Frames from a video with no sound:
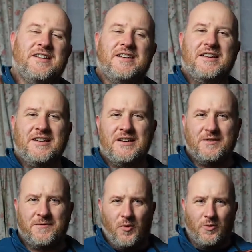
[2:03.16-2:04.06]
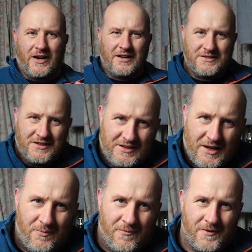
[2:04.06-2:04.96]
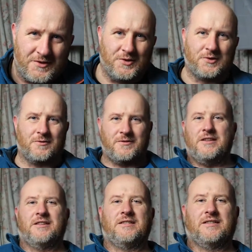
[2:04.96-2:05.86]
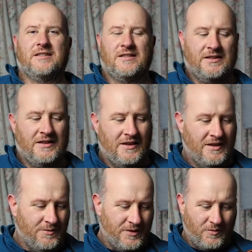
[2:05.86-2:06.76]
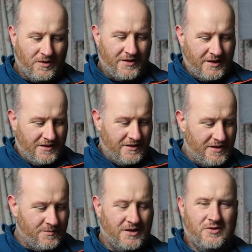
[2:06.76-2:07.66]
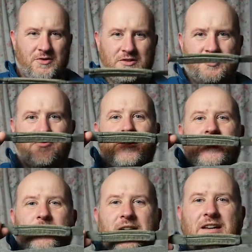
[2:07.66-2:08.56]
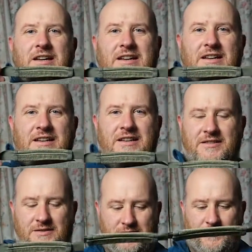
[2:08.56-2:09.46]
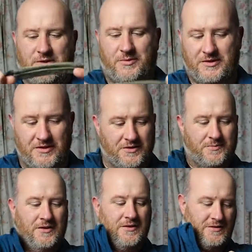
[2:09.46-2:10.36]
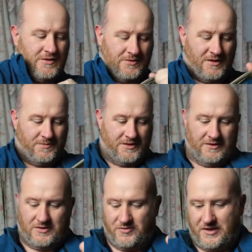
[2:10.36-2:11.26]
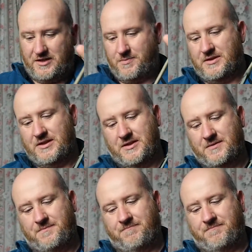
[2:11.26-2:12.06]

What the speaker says: need for ICM photography? Well, one thing that you may notice straight away is, well, maybe not because the strap's in a strange position,